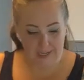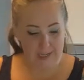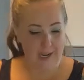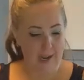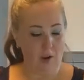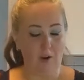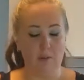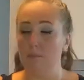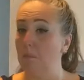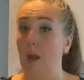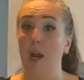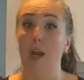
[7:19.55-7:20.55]

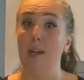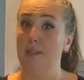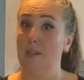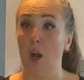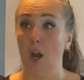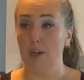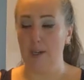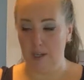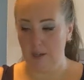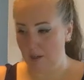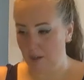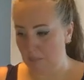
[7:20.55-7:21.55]
Now, it's hot
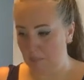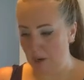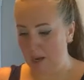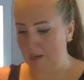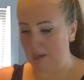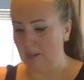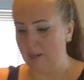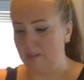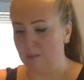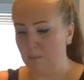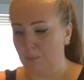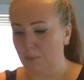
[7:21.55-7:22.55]
here. Mine
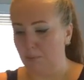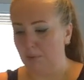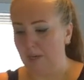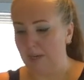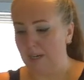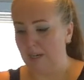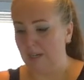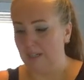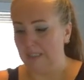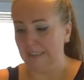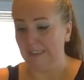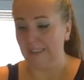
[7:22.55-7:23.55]
is pretty
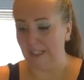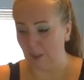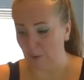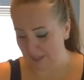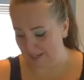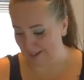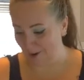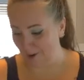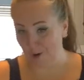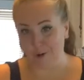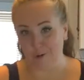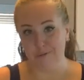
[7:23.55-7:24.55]
liquidy
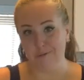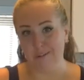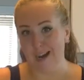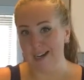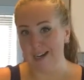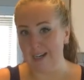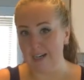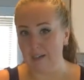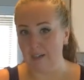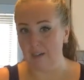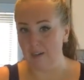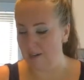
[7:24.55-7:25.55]

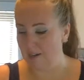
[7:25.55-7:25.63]
already.